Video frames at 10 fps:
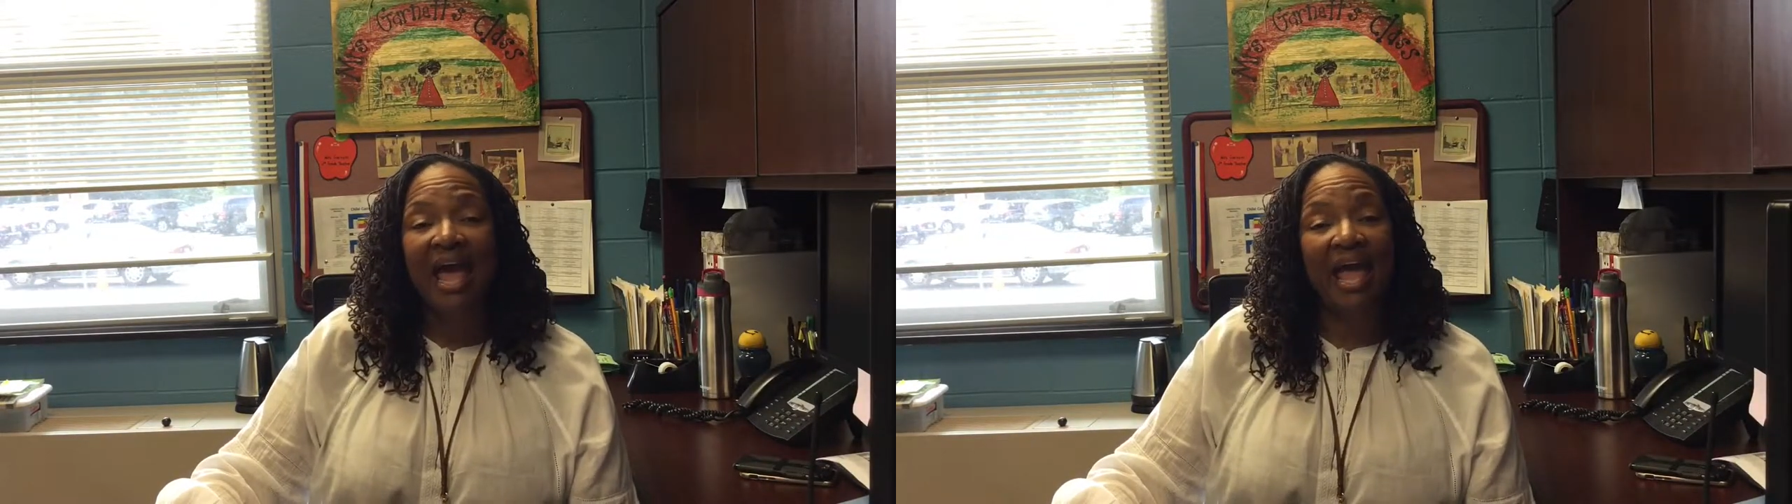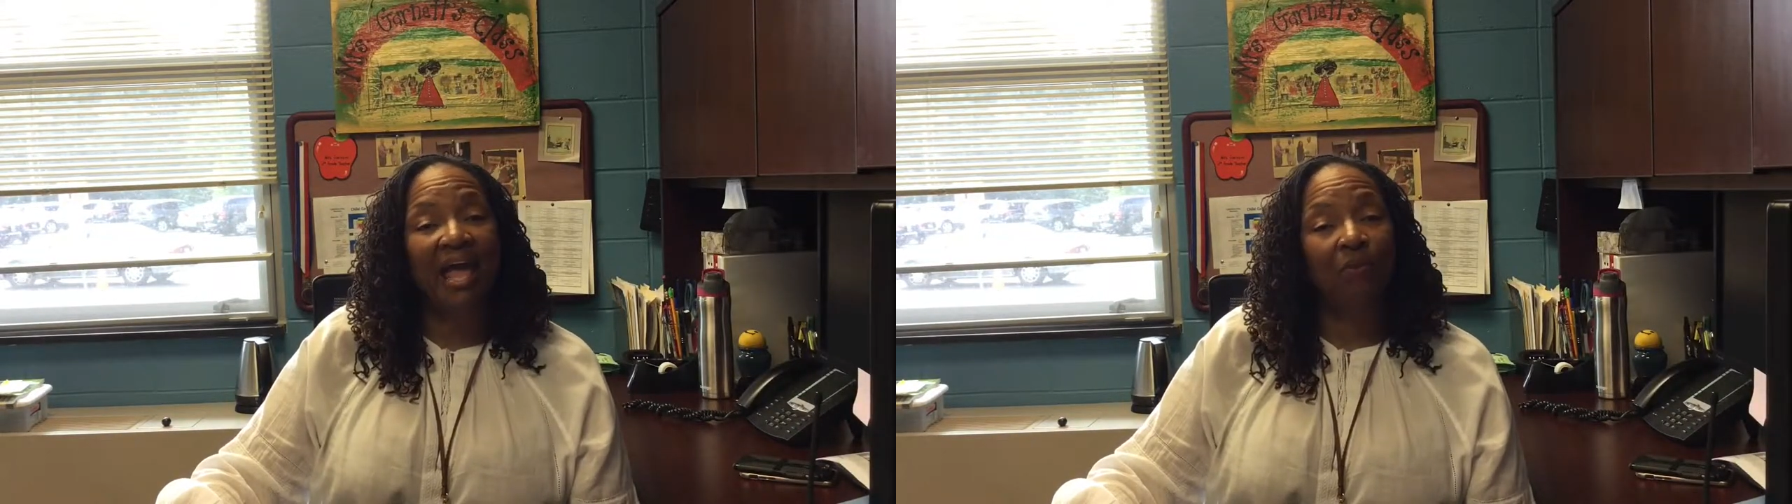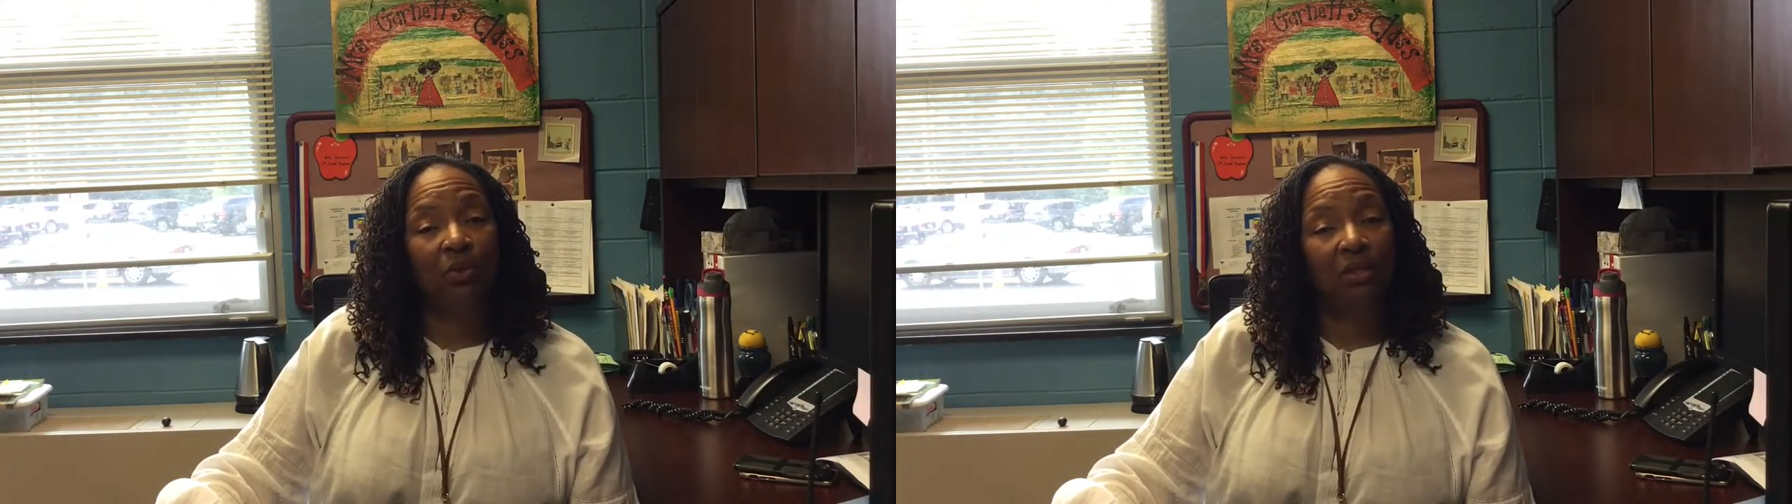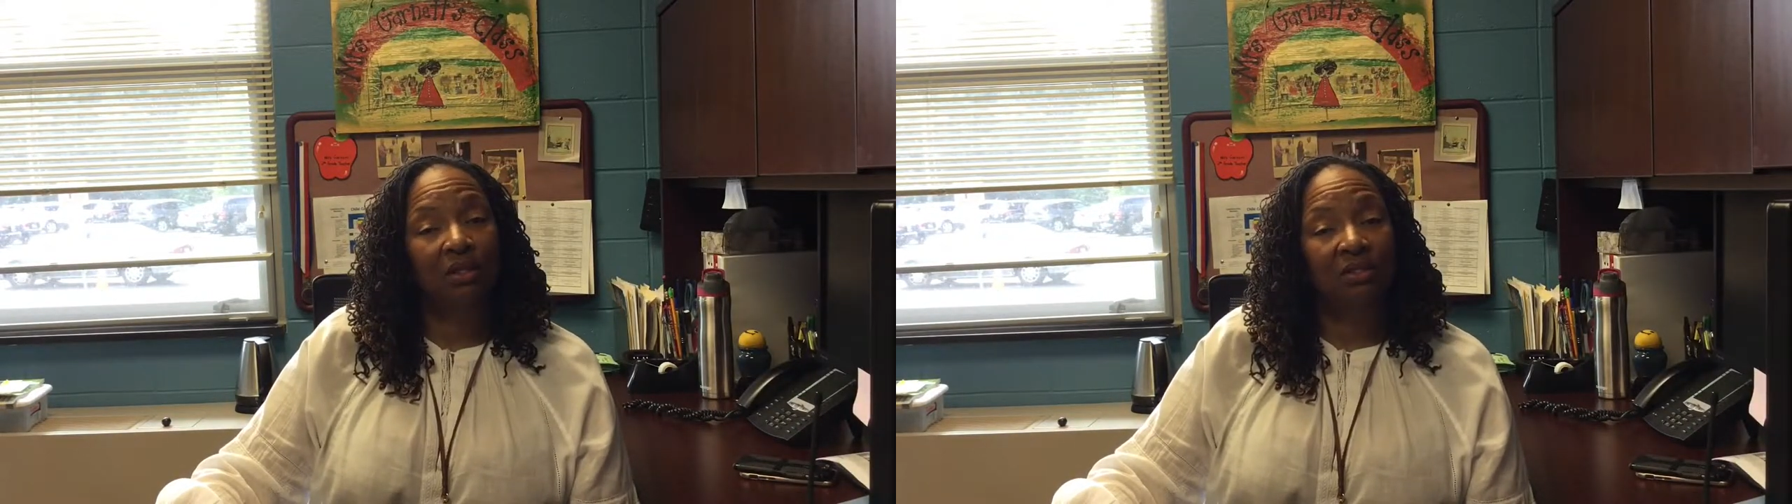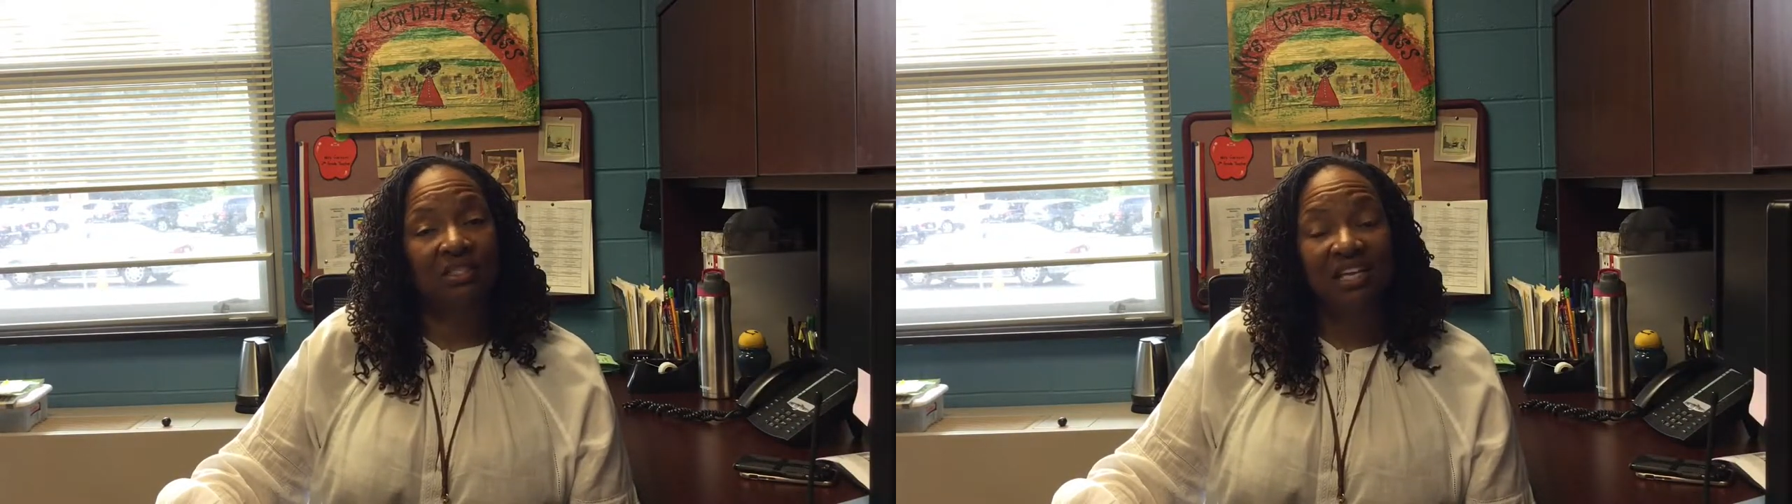and will
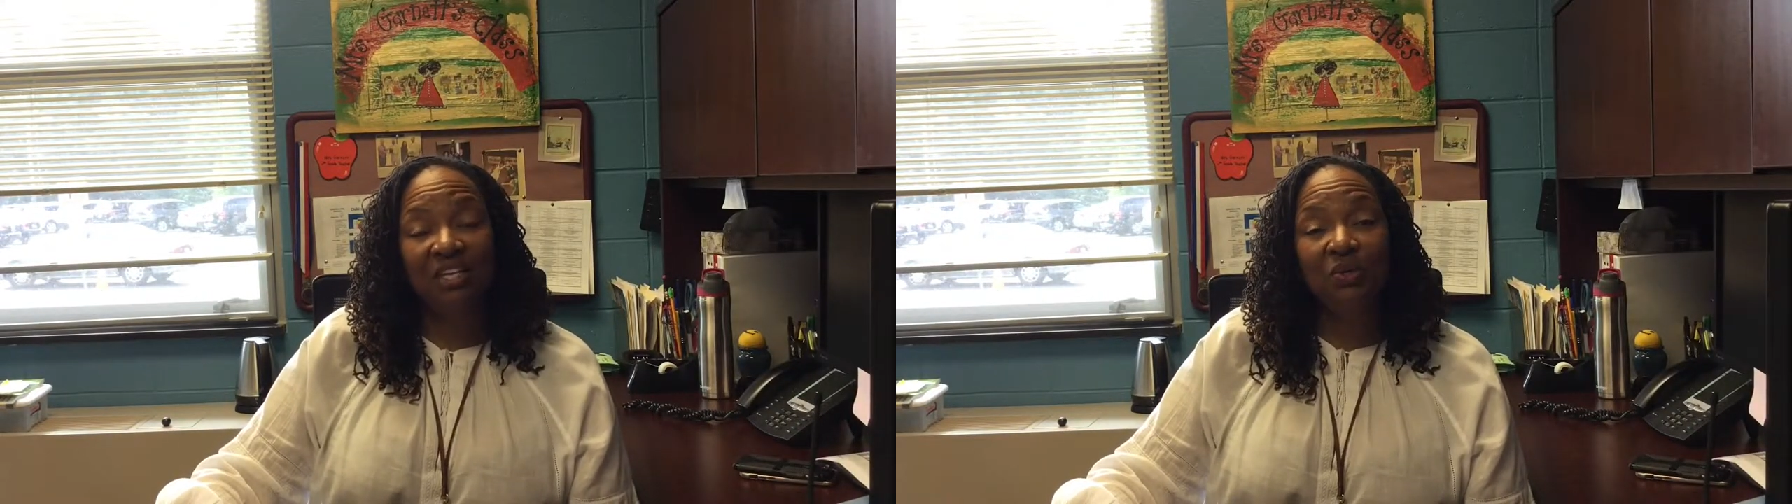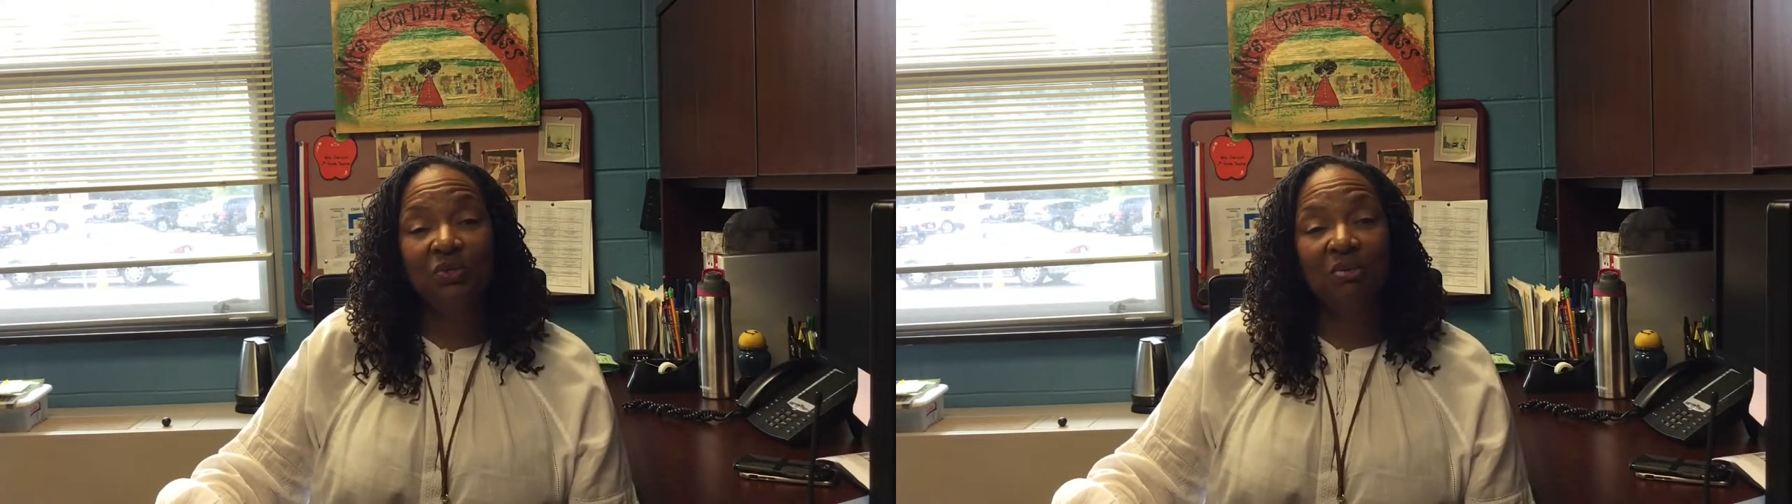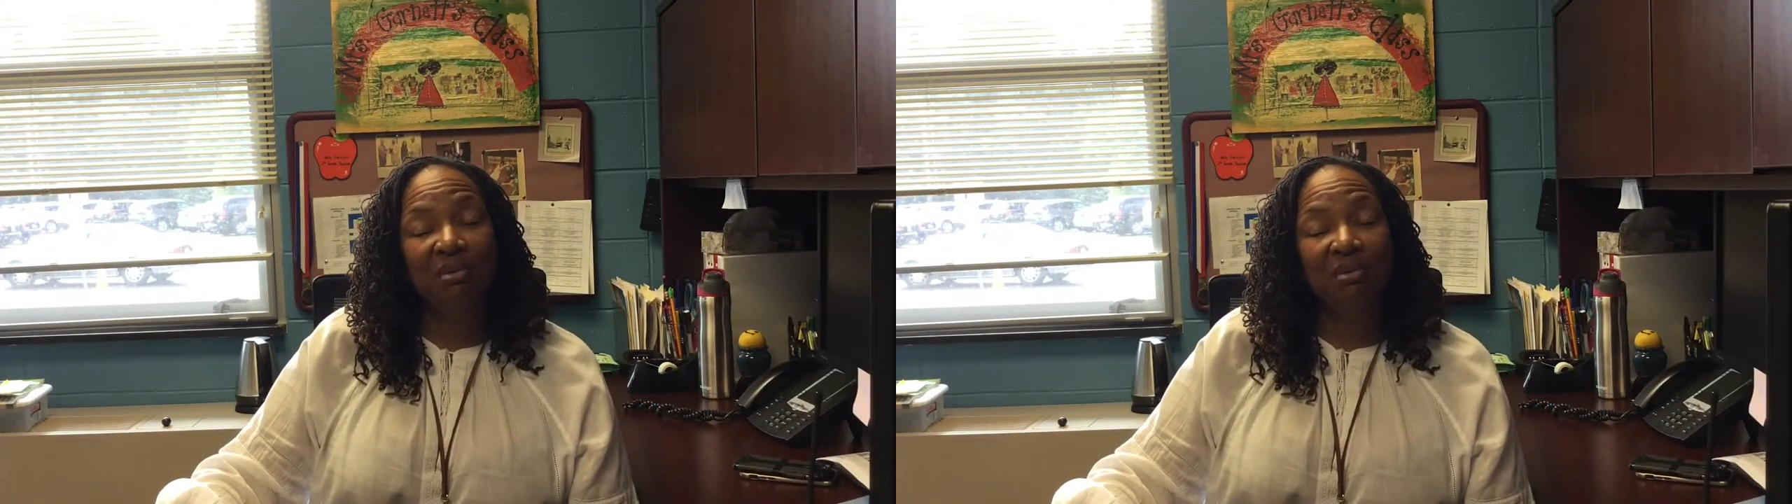continue to